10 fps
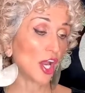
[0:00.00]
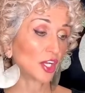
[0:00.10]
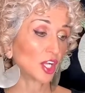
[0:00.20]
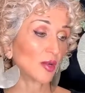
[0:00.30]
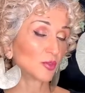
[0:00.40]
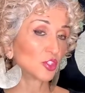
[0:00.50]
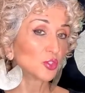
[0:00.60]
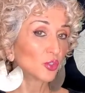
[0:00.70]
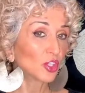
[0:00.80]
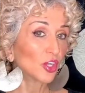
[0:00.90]
come
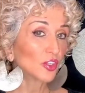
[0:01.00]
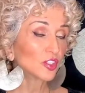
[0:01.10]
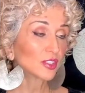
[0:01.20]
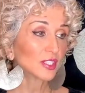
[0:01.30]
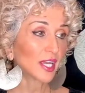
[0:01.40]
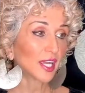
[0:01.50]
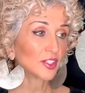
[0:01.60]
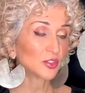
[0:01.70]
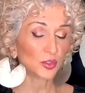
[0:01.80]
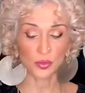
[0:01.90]
too close, like I
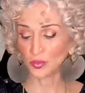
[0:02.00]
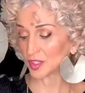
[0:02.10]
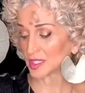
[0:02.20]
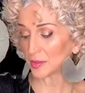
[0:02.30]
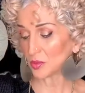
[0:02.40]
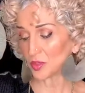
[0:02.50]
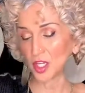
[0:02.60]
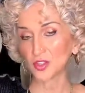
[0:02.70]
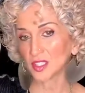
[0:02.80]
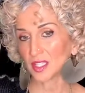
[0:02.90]
do, for example, when I
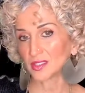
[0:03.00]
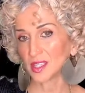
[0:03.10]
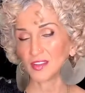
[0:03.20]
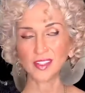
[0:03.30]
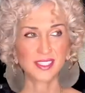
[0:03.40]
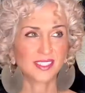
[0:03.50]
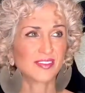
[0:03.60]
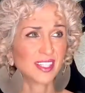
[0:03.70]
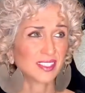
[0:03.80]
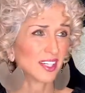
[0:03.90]
use the Extava, because if
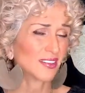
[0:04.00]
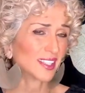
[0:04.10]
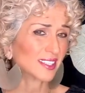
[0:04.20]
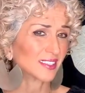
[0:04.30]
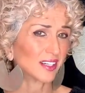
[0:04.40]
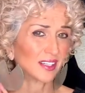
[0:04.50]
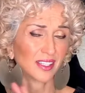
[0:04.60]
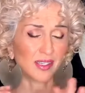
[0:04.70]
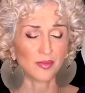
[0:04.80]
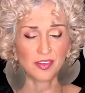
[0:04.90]
the Extava gets
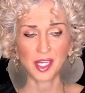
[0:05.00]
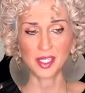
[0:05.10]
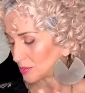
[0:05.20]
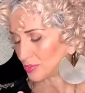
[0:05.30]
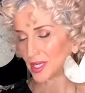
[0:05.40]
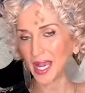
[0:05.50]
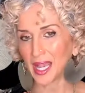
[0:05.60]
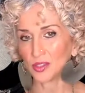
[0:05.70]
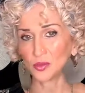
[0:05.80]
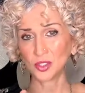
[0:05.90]
gunky, I'm fine. But
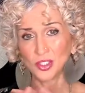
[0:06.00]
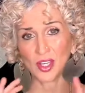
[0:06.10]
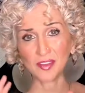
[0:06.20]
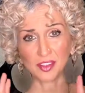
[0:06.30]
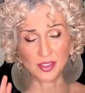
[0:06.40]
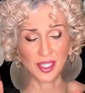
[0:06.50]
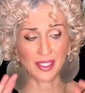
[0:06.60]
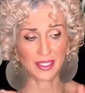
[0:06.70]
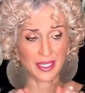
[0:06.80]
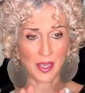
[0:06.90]
I don't want to have to like
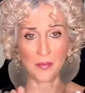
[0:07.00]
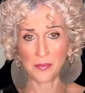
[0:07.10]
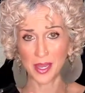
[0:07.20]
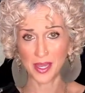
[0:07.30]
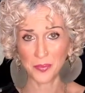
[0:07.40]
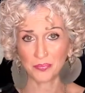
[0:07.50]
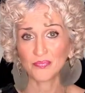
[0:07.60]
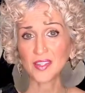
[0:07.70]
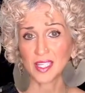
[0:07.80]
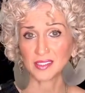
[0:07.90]
get my
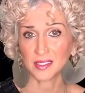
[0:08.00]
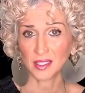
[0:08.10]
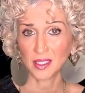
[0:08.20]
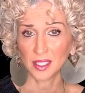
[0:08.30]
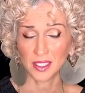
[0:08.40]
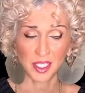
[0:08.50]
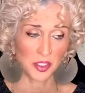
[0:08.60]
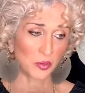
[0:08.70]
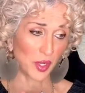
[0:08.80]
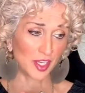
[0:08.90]
Dyson gunky in
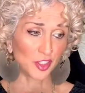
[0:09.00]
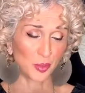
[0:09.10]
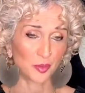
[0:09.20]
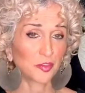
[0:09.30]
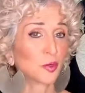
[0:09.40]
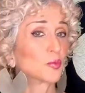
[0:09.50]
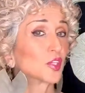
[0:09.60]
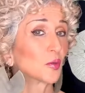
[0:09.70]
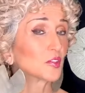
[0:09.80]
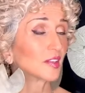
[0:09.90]
any way, shape, or form. So
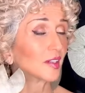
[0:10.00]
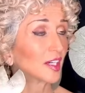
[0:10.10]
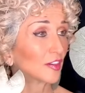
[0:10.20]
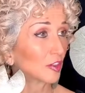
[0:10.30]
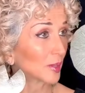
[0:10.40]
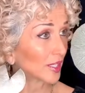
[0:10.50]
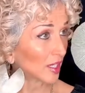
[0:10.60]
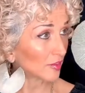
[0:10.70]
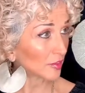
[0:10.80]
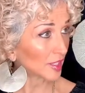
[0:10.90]
I was very careful about
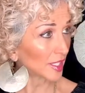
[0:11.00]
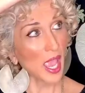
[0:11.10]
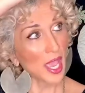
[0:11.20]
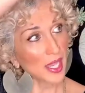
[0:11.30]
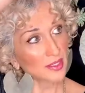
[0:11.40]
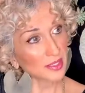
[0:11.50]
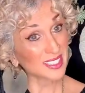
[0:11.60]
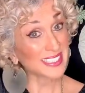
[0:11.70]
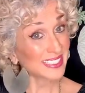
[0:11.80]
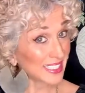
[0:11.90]
hovering. And
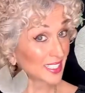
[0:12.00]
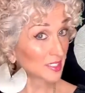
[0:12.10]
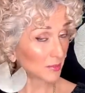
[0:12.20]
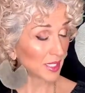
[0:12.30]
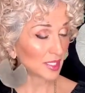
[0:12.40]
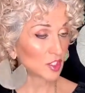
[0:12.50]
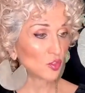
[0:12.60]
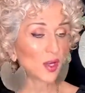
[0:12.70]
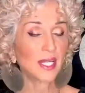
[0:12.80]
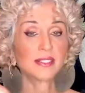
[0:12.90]
6 minutes
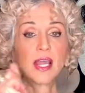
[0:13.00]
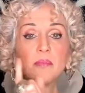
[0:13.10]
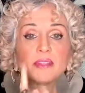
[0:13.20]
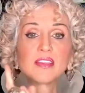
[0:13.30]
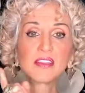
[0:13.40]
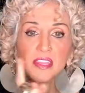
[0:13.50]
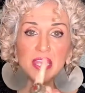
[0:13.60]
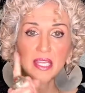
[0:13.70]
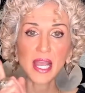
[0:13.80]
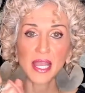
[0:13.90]
drying time. But the
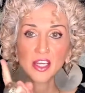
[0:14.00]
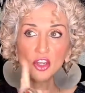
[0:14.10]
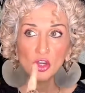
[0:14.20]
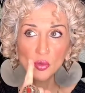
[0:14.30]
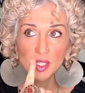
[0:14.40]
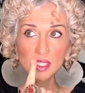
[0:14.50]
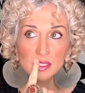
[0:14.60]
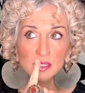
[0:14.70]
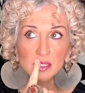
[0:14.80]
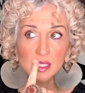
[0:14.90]
thing I
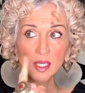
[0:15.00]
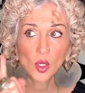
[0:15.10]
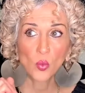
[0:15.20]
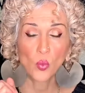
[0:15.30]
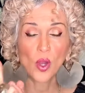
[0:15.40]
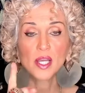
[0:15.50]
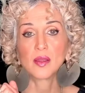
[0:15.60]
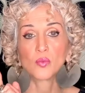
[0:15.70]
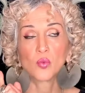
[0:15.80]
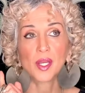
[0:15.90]
noticed was
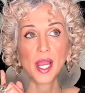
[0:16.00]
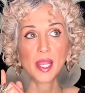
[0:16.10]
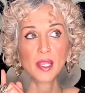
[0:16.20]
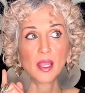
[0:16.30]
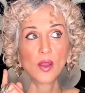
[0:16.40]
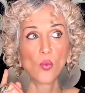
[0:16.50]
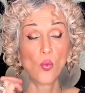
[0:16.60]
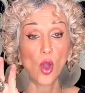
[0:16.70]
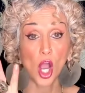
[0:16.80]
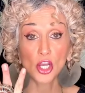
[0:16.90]
when I
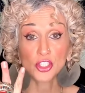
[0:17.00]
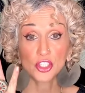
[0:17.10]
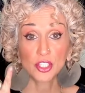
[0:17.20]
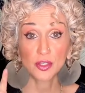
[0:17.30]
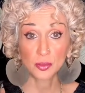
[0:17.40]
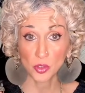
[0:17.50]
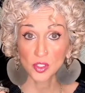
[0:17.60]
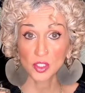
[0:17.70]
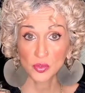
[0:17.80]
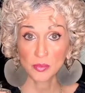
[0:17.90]
washed the
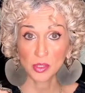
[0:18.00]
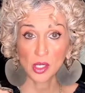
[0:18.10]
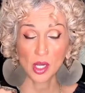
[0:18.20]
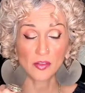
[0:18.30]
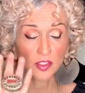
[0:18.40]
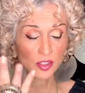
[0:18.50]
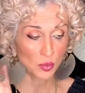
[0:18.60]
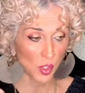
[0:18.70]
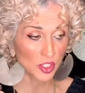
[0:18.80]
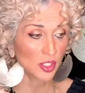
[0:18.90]
protein treatment off, because you
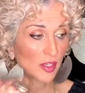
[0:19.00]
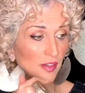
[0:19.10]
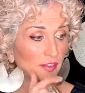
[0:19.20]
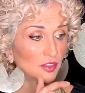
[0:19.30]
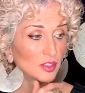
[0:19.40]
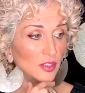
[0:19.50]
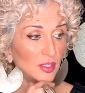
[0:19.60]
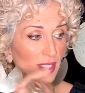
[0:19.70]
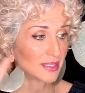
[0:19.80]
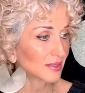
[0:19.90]
wash it off after
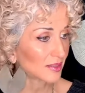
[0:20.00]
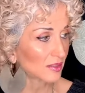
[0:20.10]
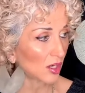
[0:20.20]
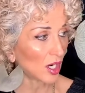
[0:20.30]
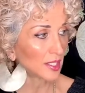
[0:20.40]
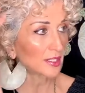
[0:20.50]
it's hardened,